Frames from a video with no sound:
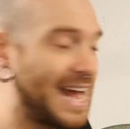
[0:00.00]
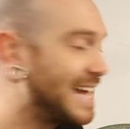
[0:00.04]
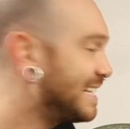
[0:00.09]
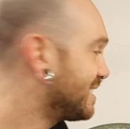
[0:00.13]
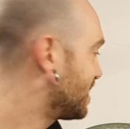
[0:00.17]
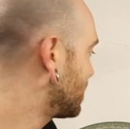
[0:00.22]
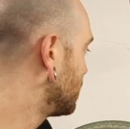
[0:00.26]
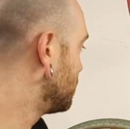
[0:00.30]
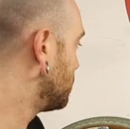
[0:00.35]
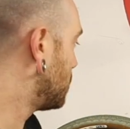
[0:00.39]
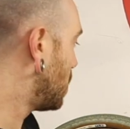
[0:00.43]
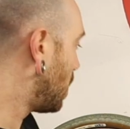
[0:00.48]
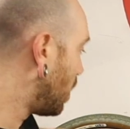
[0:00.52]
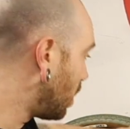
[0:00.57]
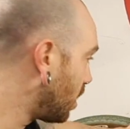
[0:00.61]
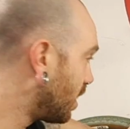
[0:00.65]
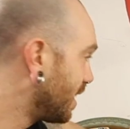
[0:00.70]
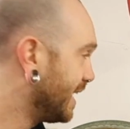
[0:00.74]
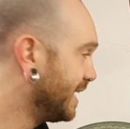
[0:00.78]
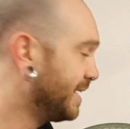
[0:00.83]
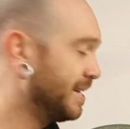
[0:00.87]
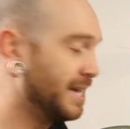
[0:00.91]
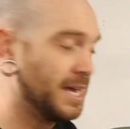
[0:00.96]
has them
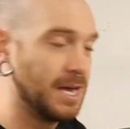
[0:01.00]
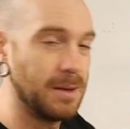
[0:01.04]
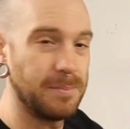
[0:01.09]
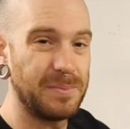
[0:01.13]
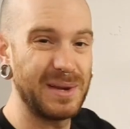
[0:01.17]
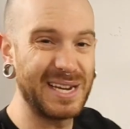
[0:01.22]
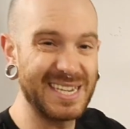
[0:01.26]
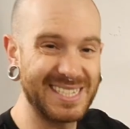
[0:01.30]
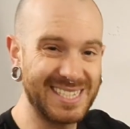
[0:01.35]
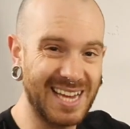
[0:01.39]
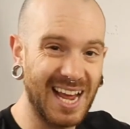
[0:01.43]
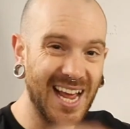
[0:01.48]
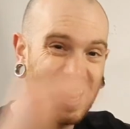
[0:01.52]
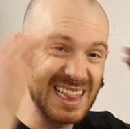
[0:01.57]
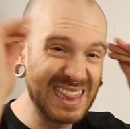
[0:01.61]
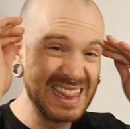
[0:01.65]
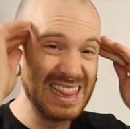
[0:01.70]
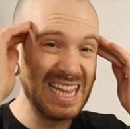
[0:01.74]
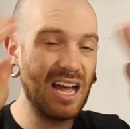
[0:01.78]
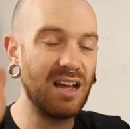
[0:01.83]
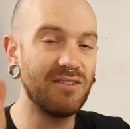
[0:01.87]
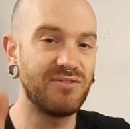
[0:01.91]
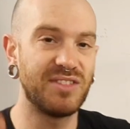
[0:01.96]
on it because I
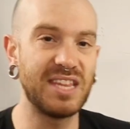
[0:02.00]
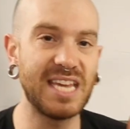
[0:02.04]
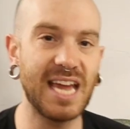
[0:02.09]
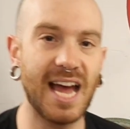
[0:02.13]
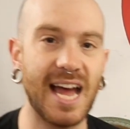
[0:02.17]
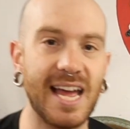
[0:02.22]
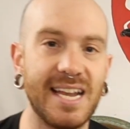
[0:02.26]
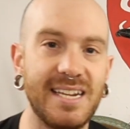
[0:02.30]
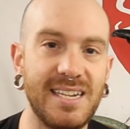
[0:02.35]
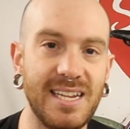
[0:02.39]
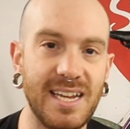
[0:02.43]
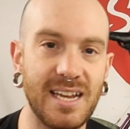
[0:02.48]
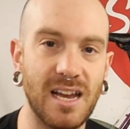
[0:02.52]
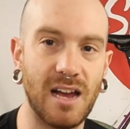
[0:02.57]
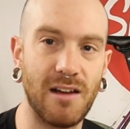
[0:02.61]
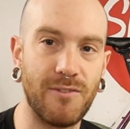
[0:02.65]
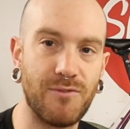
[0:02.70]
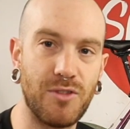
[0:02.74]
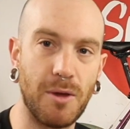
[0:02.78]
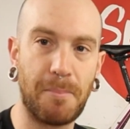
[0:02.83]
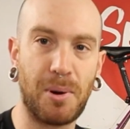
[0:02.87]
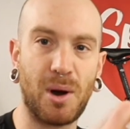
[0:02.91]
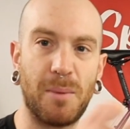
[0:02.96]
love the idea
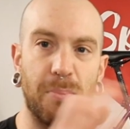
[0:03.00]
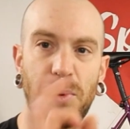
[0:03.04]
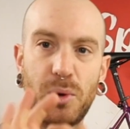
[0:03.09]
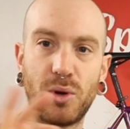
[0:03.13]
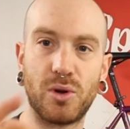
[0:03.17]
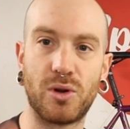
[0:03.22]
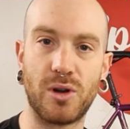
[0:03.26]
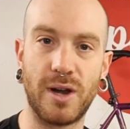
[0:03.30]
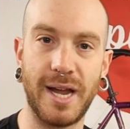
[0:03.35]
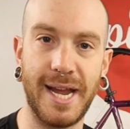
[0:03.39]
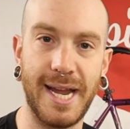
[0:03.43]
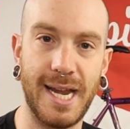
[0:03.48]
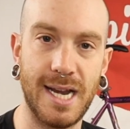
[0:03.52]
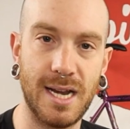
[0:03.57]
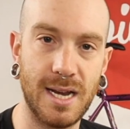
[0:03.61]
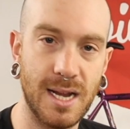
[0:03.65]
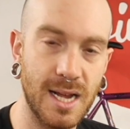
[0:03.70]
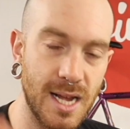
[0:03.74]
of the purple green.